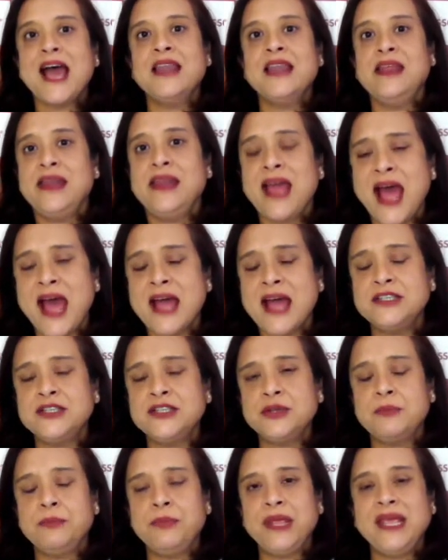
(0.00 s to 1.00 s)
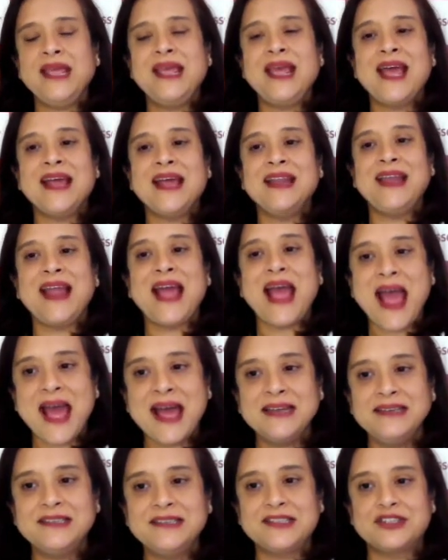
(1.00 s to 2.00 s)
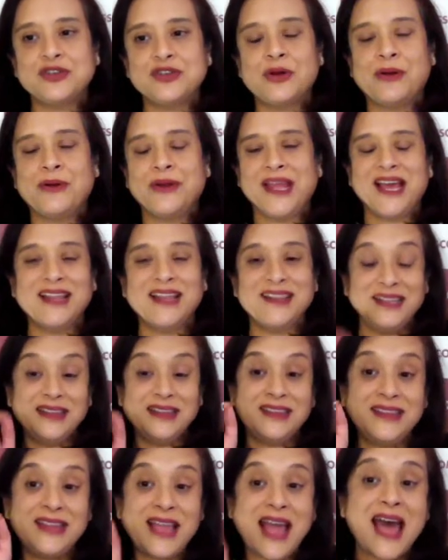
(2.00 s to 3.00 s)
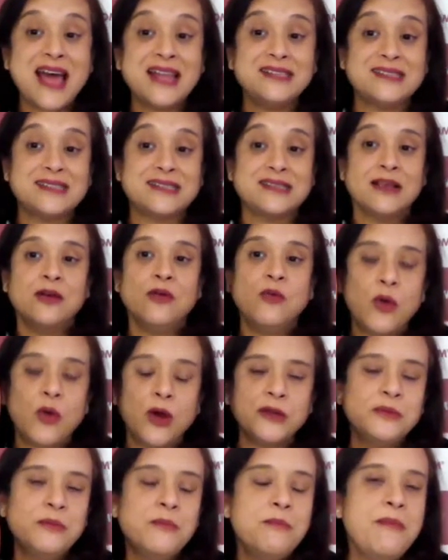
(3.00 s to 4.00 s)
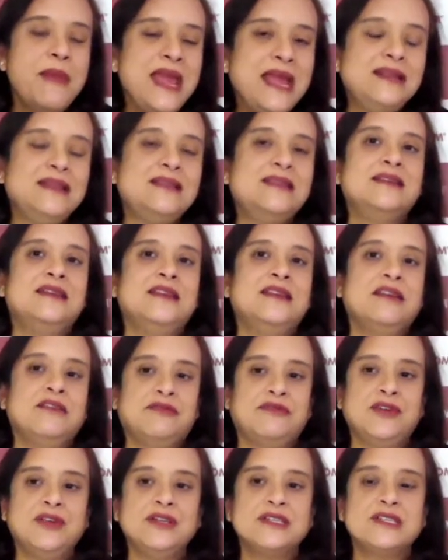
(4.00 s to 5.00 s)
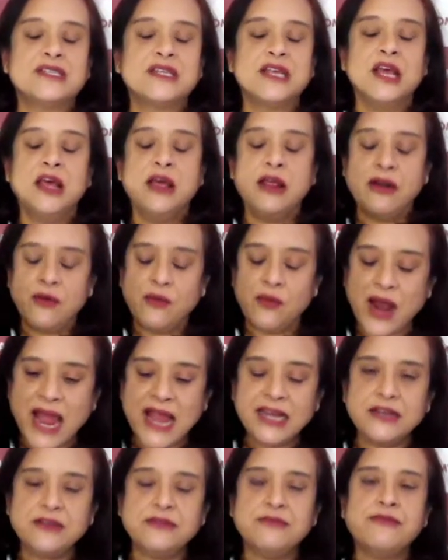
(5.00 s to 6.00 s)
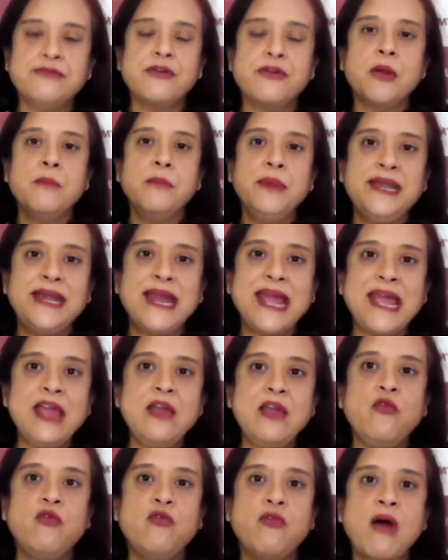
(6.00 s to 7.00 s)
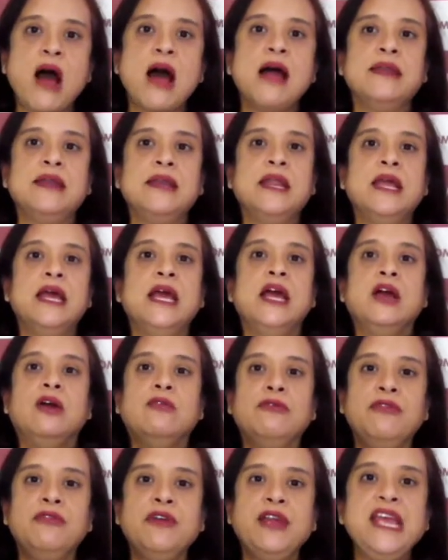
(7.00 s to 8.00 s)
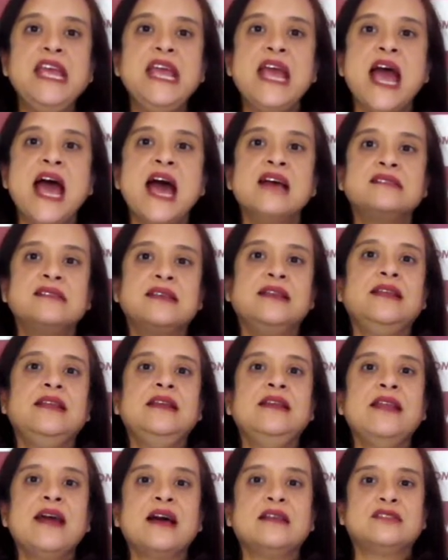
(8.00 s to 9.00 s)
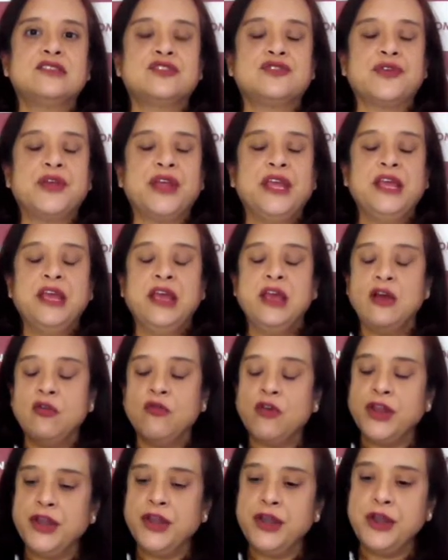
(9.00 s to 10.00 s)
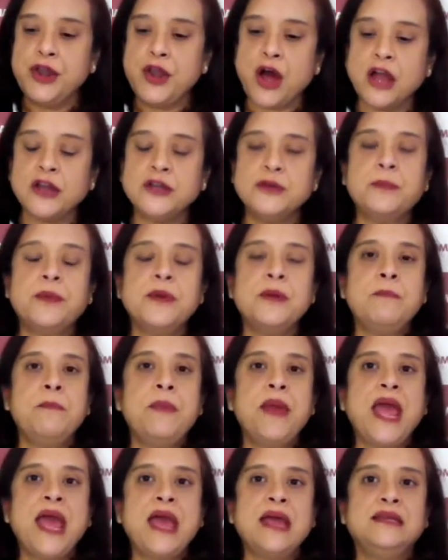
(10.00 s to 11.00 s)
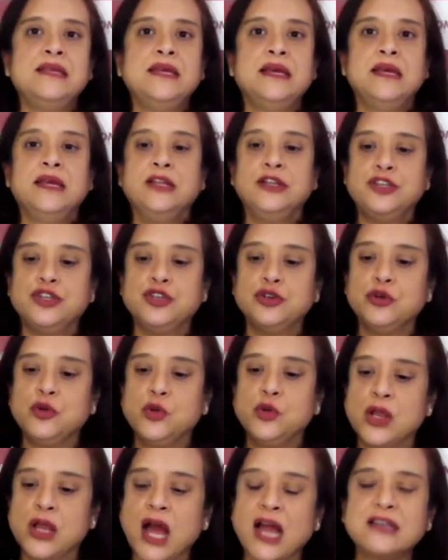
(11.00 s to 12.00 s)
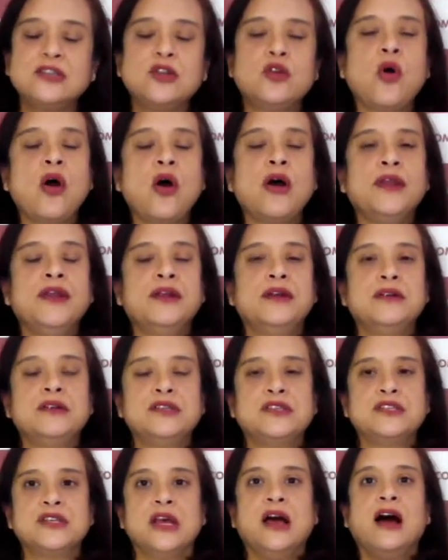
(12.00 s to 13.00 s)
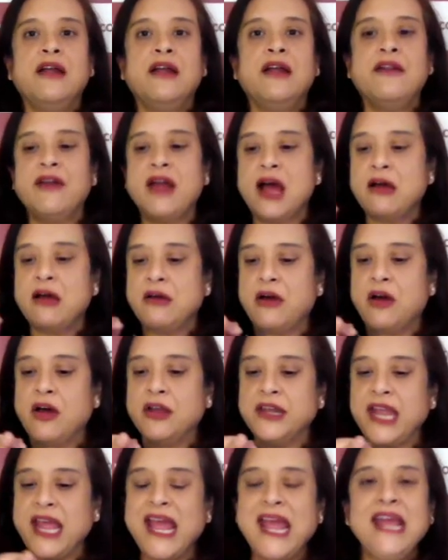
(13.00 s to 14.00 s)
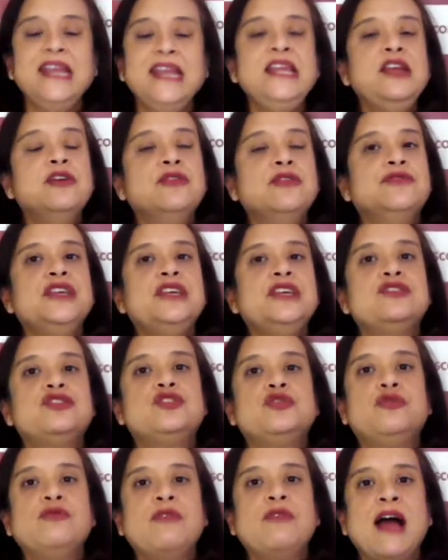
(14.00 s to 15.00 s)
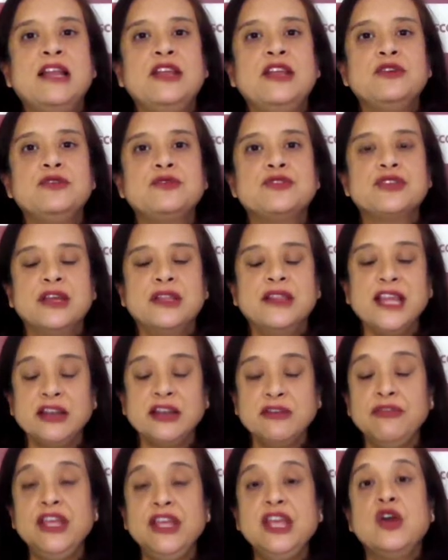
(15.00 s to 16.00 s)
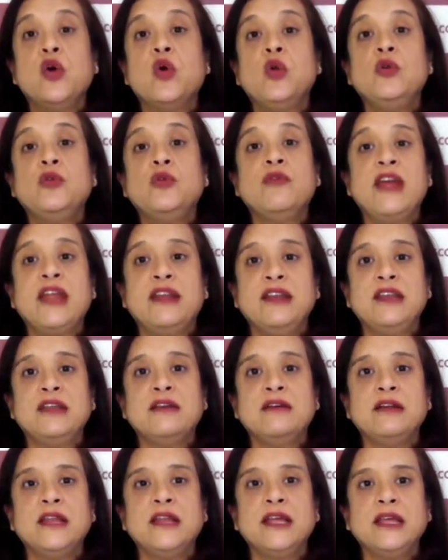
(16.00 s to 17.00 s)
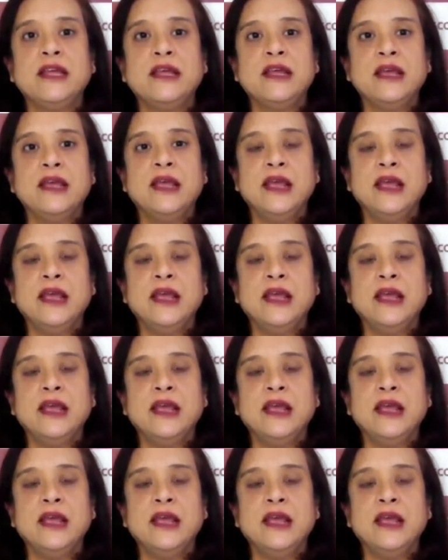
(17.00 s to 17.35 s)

And it had to be an and story. I think that's what made the difference. Right from day one, we as an industry were not prepared to cut corners around on any of these two values that we hold very dearly.